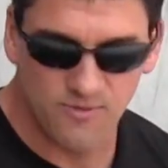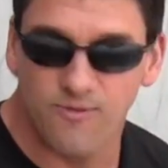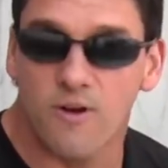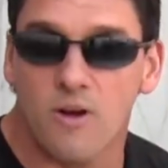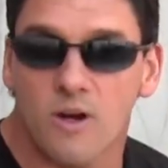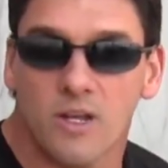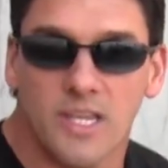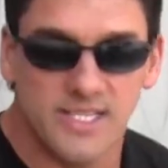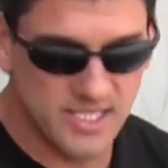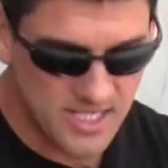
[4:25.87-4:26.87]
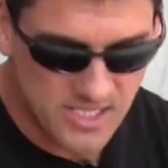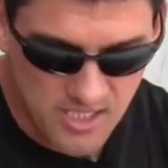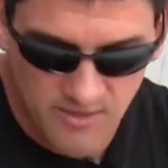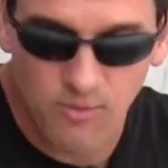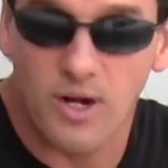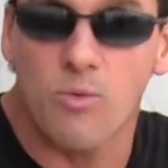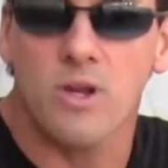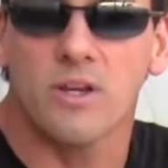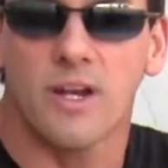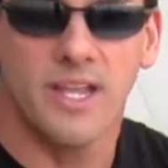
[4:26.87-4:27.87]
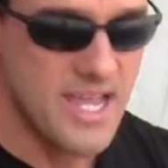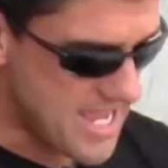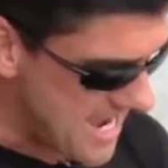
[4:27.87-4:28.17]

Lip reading: far less sensitive when I work on it